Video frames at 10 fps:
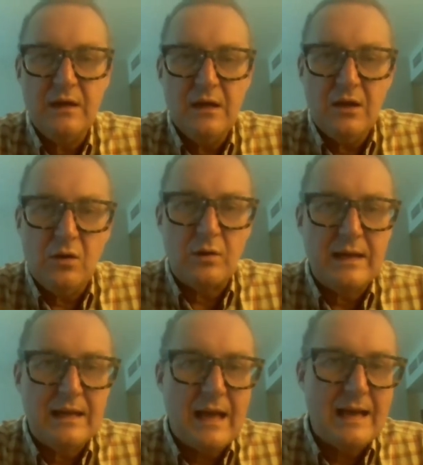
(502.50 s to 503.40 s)
looking
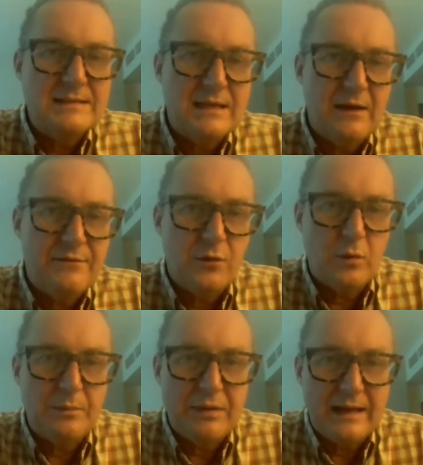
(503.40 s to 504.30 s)
at uh, forward
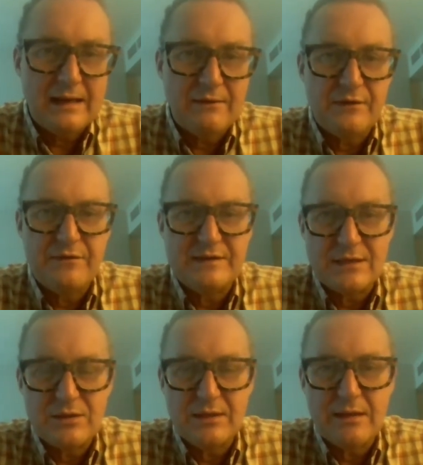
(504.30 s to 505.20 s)
planning for
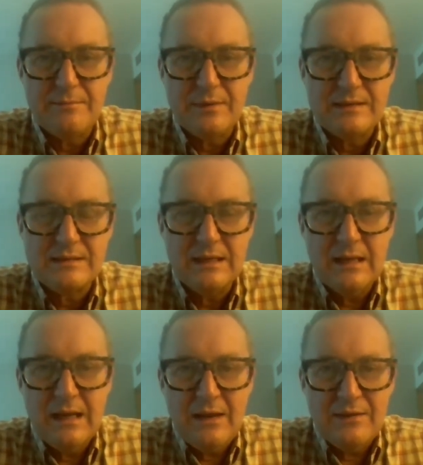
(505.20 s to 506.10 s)
physician numbers.
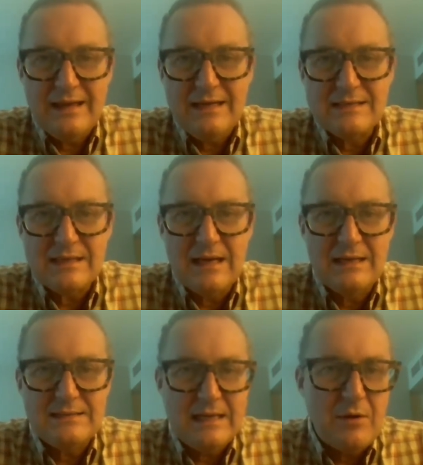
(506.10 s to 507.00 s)
These uh,
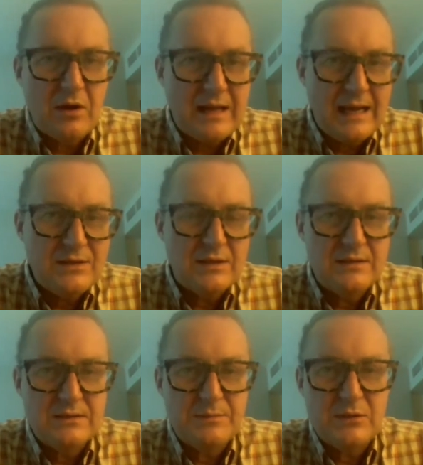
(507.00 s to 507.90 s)
demarcations
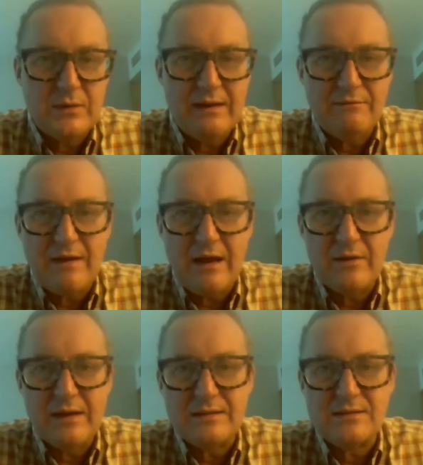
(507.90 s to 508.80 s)
between
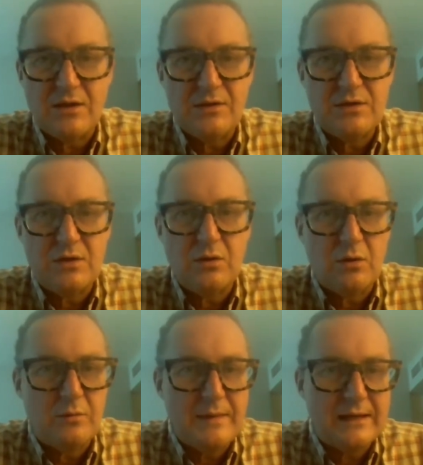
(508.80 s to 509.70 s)
various surgical or
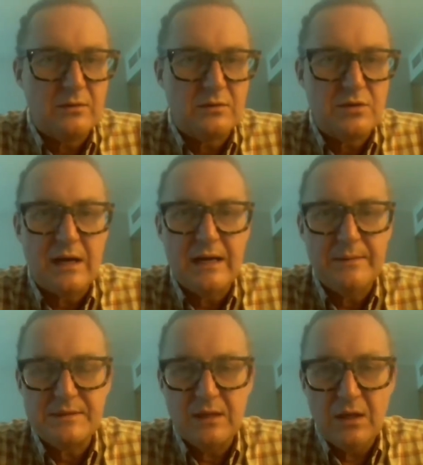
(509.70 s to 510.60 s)
medical tribes
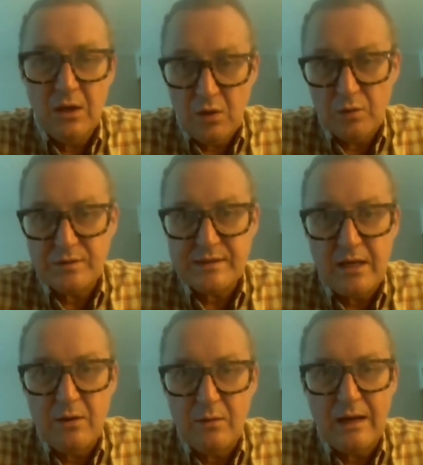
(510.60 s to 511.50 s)

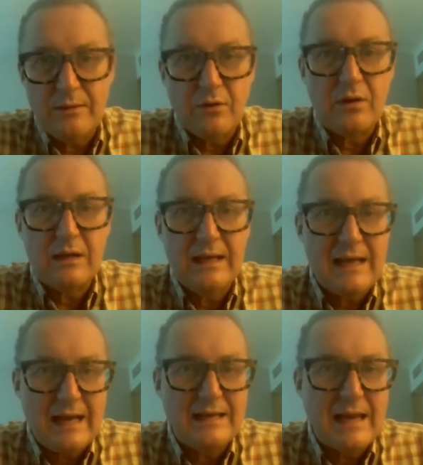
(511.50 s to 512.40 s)
also, ironically,
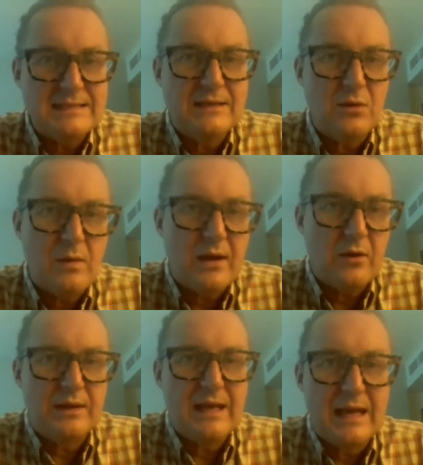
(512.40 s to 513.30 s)
can get in the way on
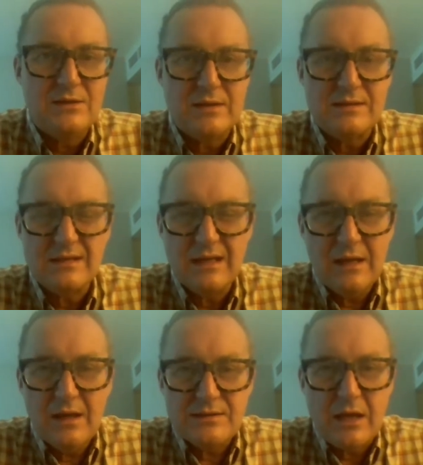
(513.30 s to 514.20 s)
occasions.
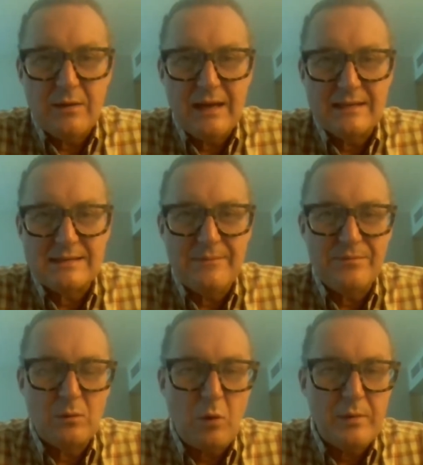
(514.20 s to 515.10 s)
So it's um,
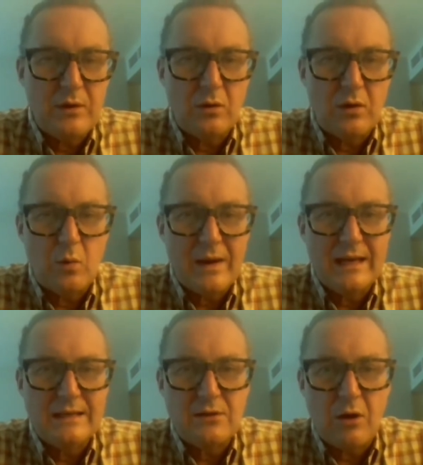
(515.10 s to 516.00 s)
what we call a wicked
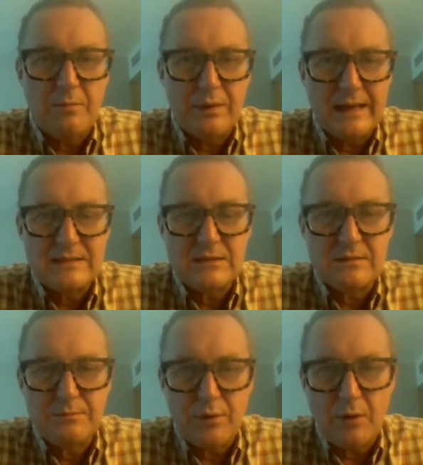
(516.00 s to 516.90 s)
complex
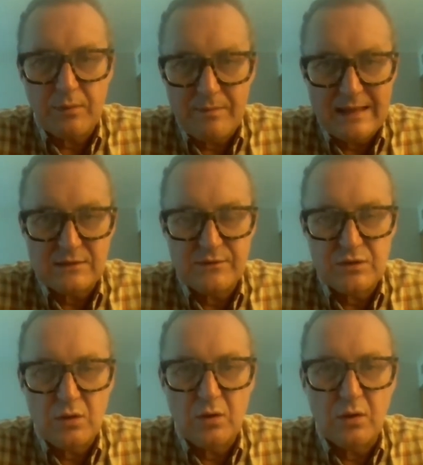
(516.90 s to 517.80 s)
problem, that's for
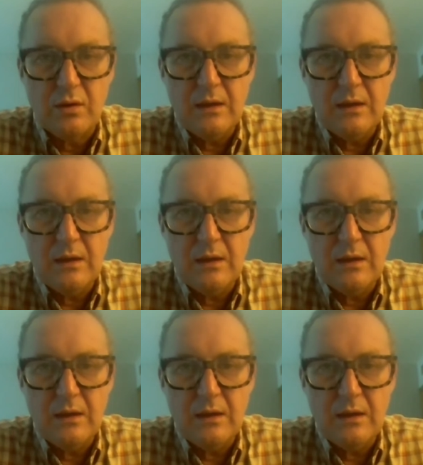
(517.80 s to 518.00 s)
sure.